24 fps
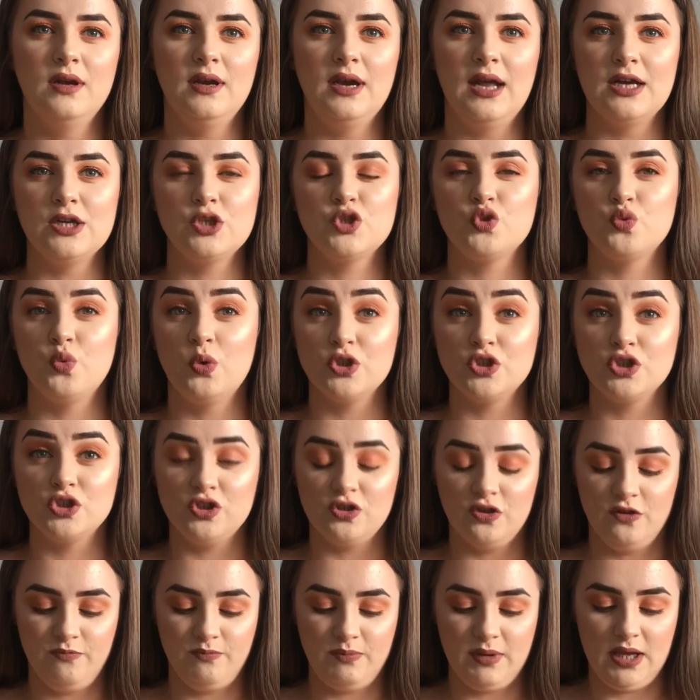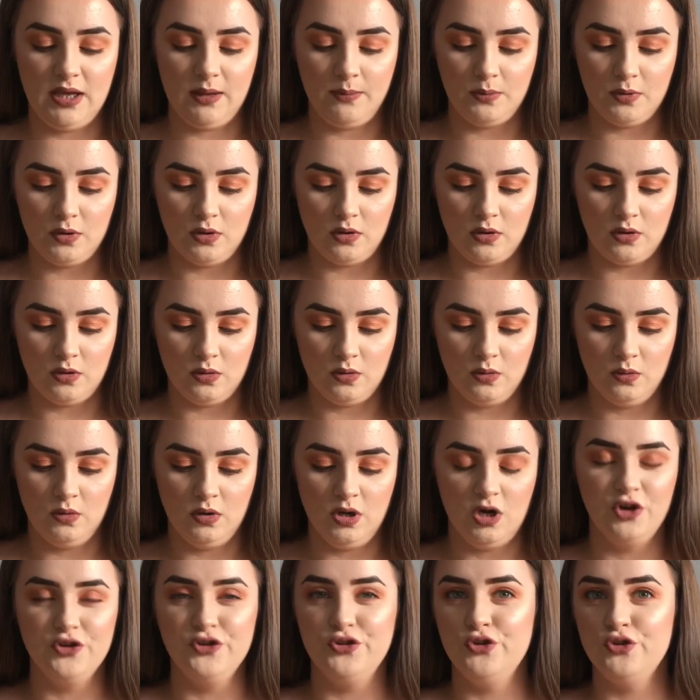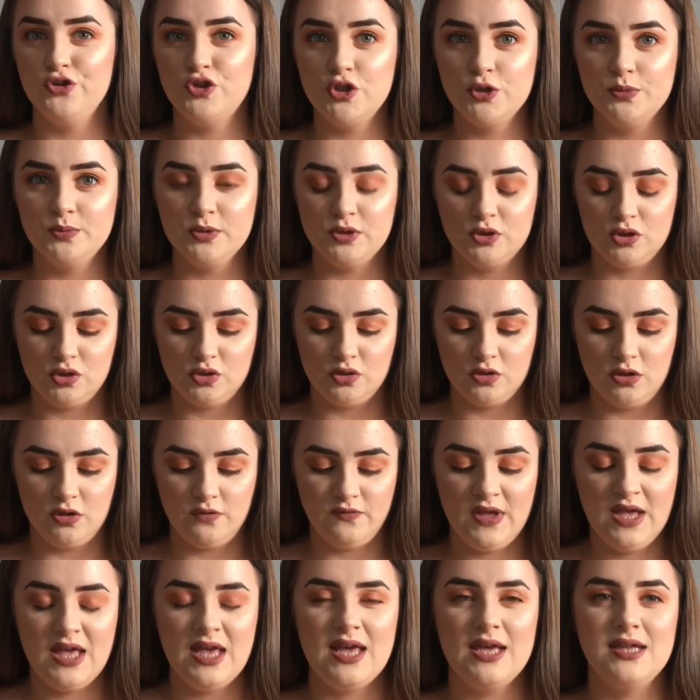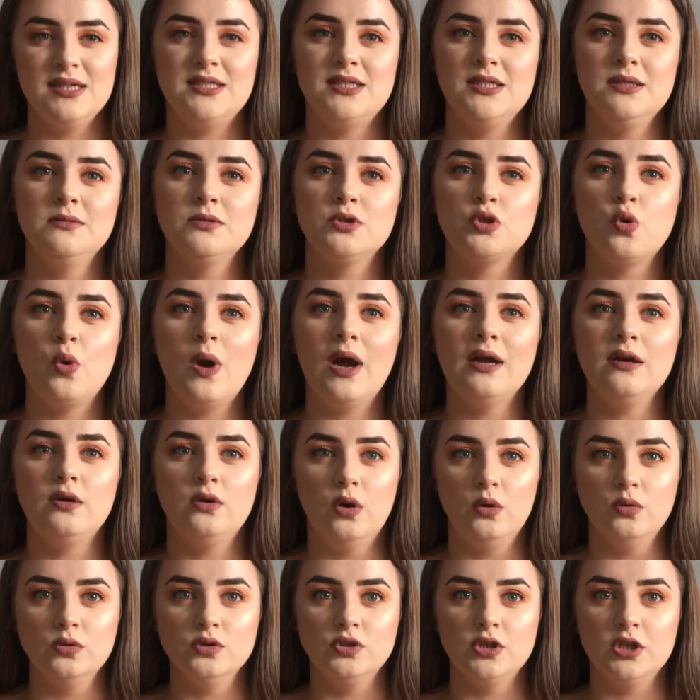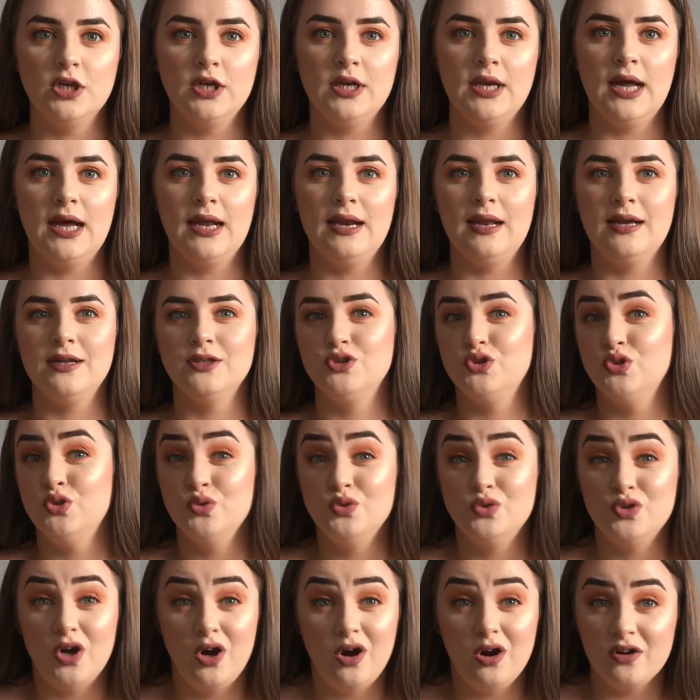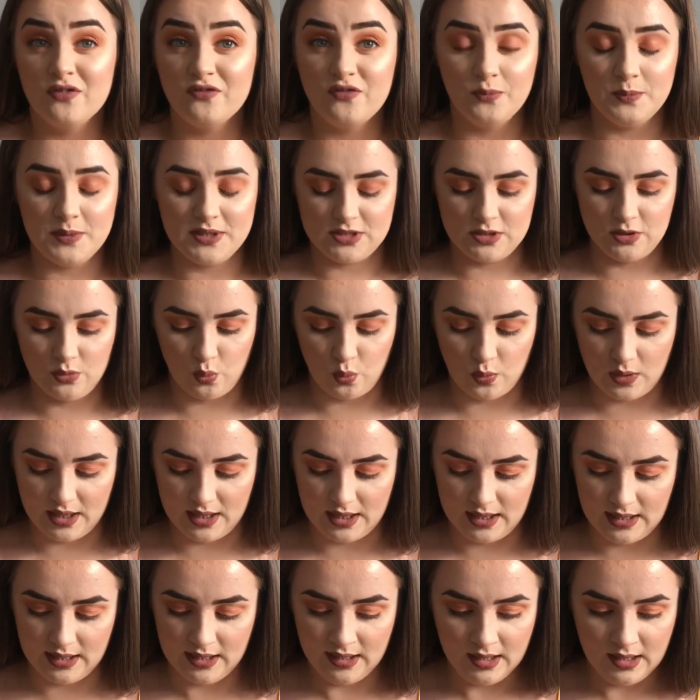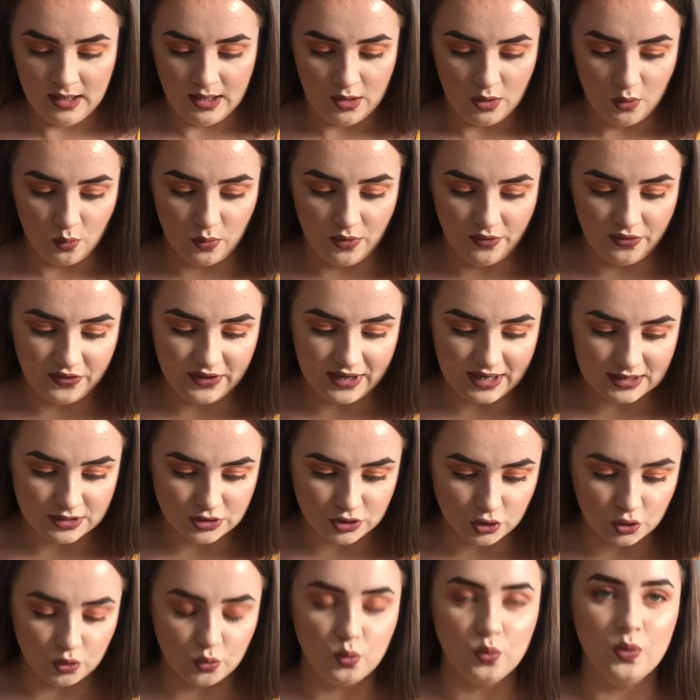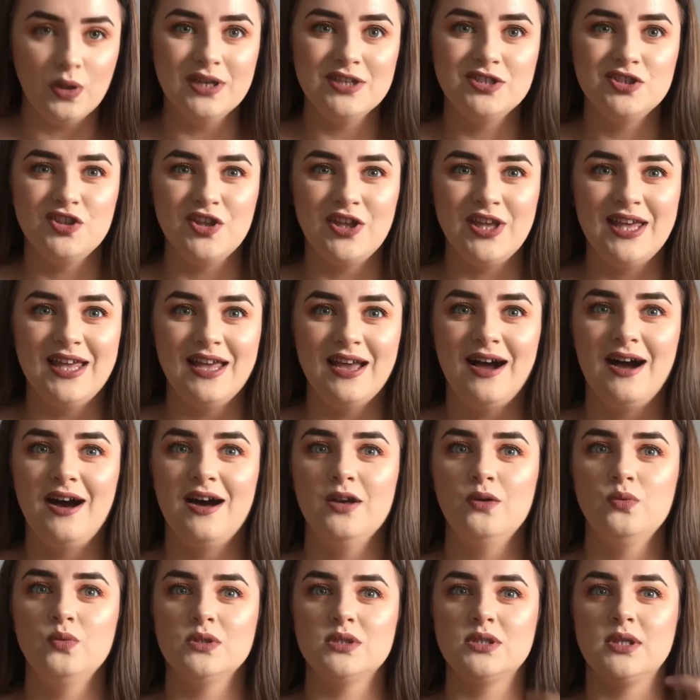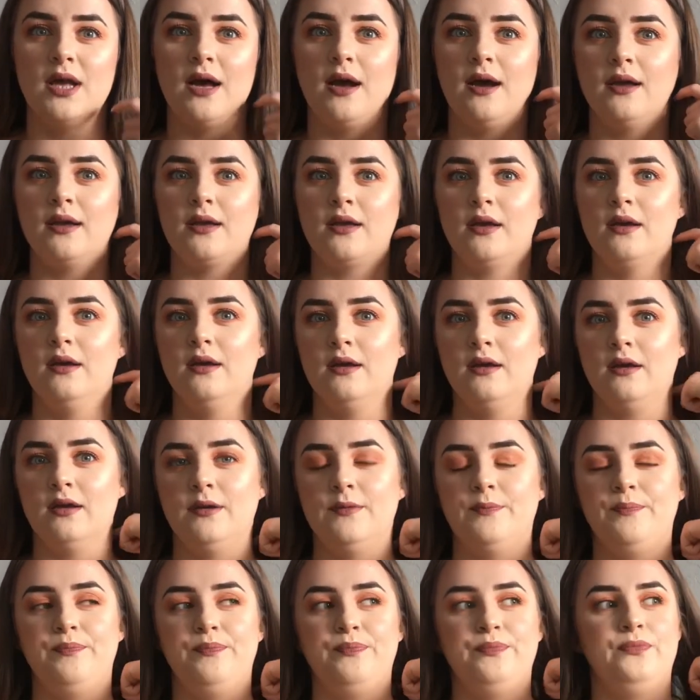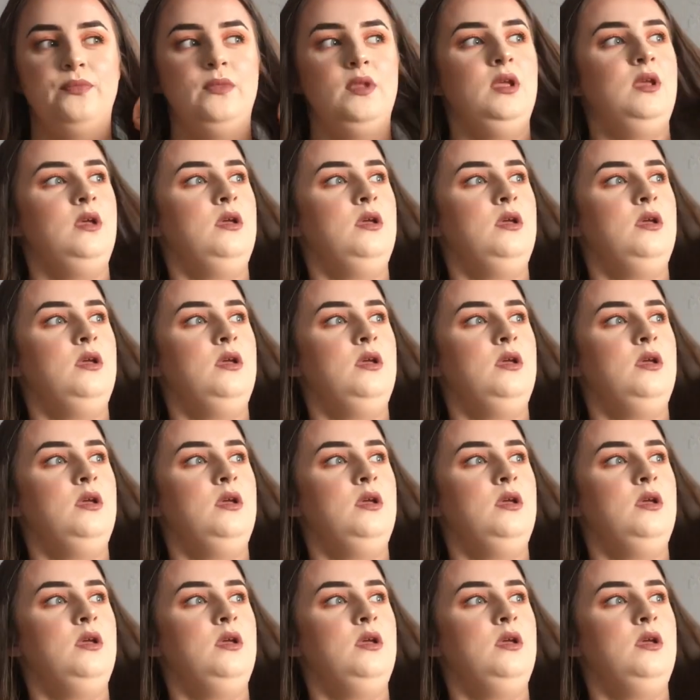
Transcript: like swatches of people on YouTube and stuff. It seemed quite golden and like too dark for me to wear. One thing I do wish that he had was like um